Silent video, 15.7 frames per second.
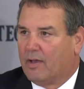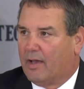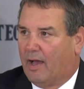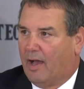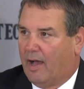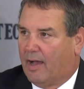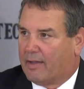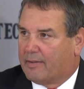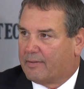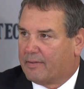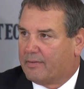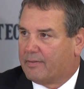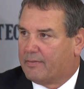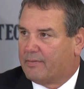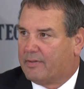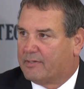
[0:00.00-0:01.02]
Uh,
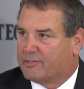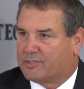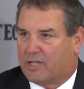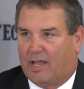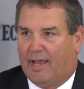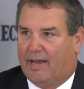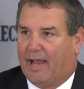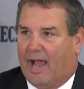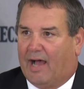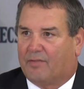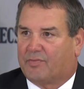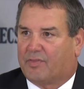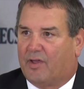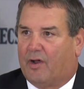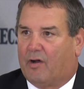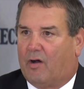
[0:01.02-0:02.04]
is laid
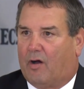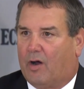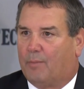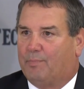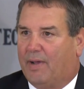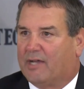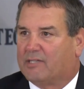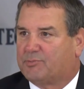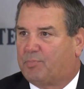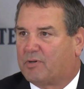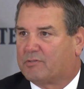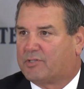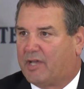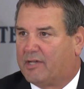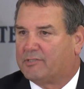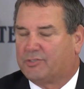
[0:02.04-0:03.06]
out there, our best
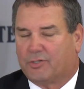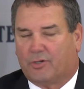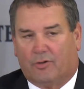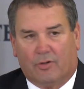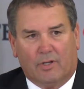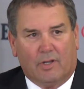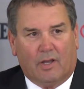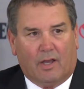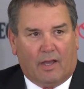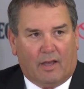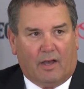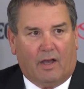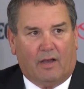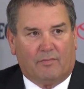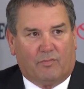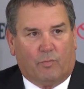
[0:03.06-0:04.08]
potential
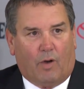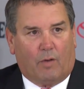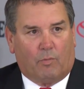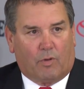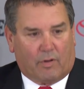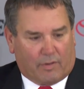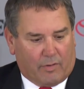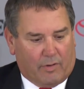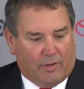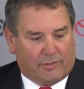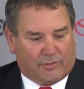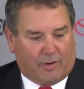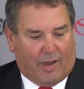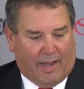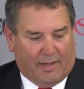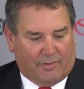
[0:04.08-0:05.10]
of what we're going to
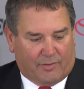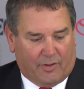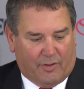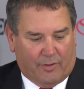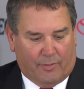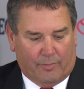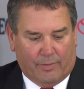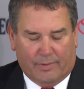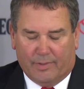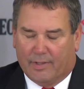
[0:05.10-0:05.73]
try and do.